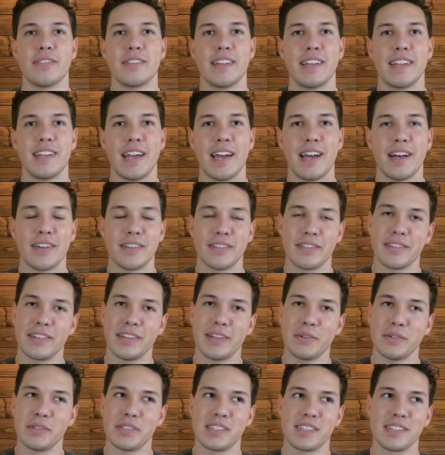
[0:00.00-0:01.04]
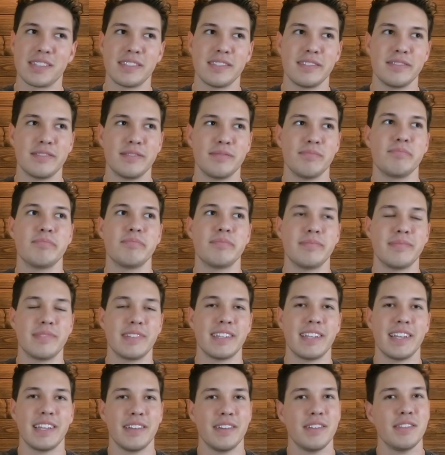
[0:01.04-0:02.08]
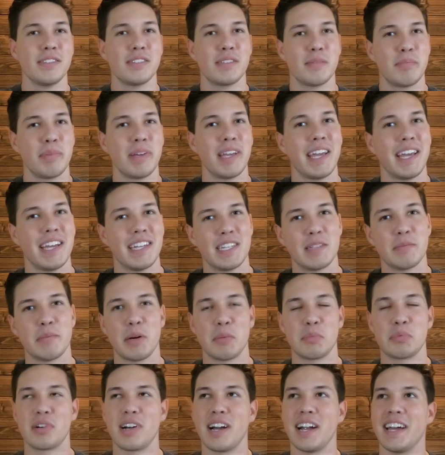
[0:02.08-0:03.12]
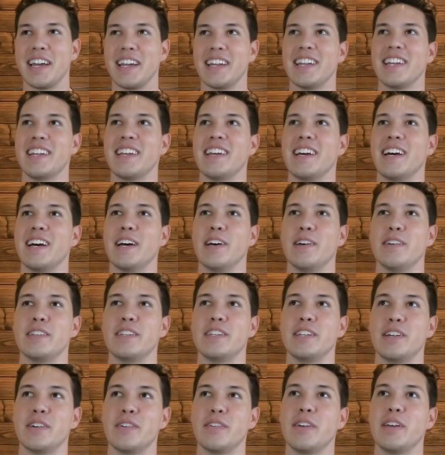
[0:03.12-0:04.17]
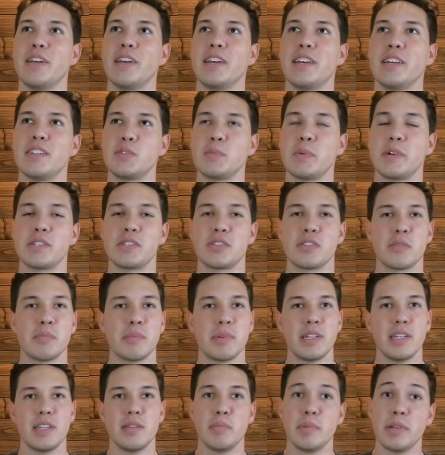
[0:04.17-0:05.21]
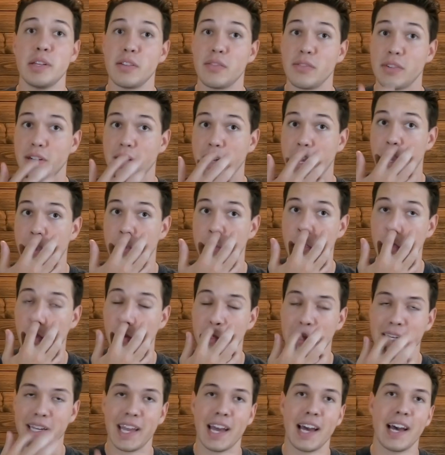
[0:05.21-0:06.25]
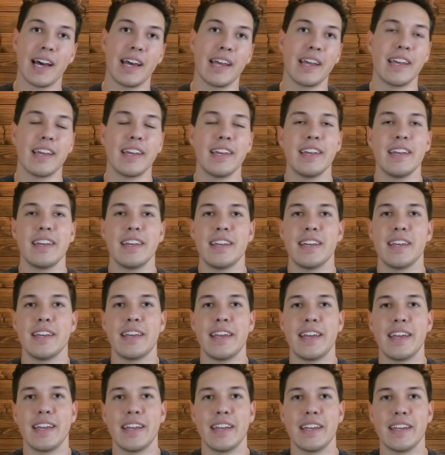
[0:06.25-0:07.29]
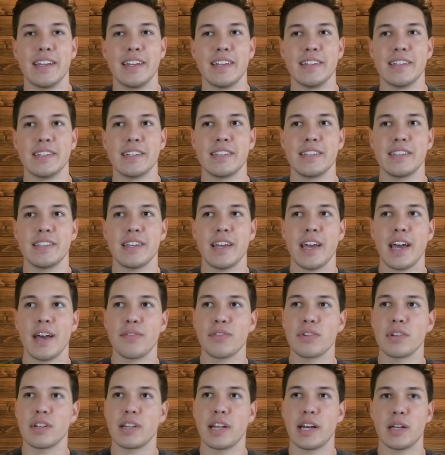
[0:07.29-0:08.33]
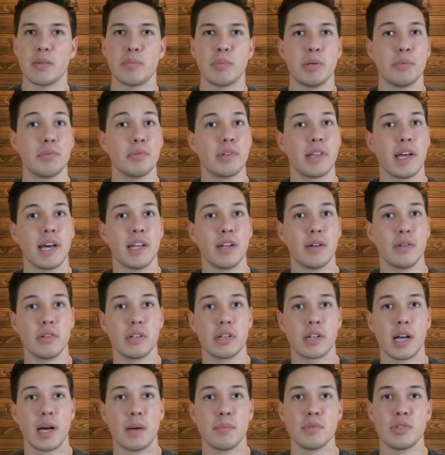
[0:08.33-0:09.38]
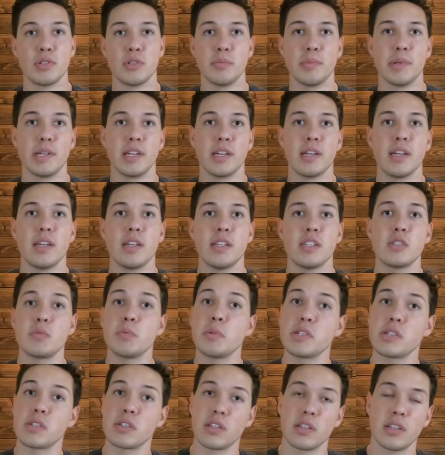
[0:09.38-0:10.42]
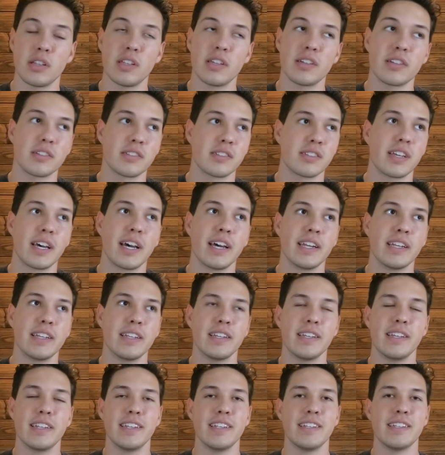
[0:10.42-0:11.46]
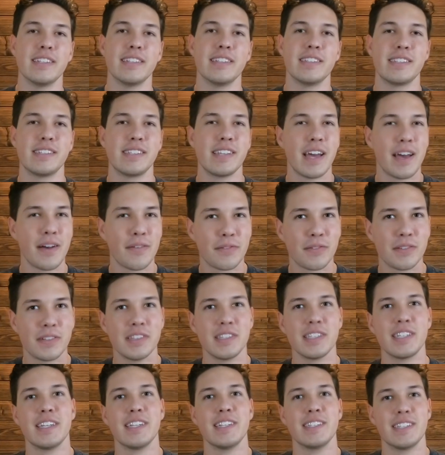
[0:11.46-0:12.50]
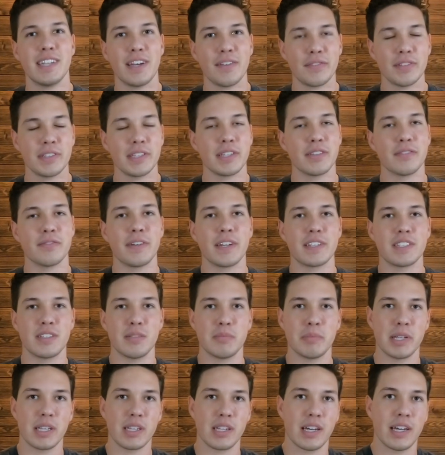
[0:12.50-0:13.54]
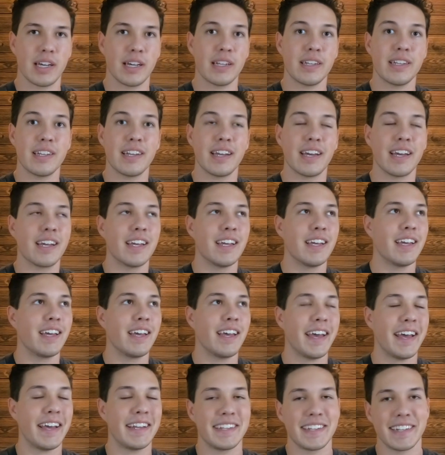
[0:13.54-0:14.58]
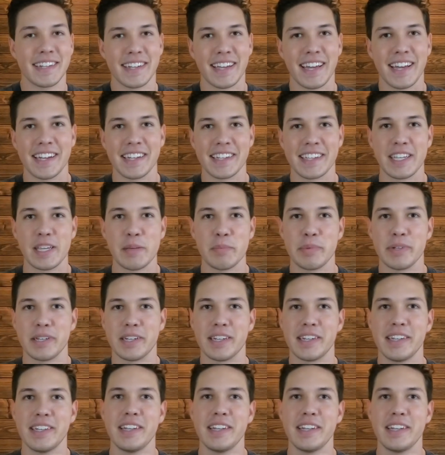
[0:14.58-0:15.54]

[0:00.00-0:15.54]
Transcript: how it was a big hit to my pride, especially me being a very outgoing guy and having a lot of people that I know look up to me, especially on the younger side. It definitely affected me a lot, and I had to kind of keep a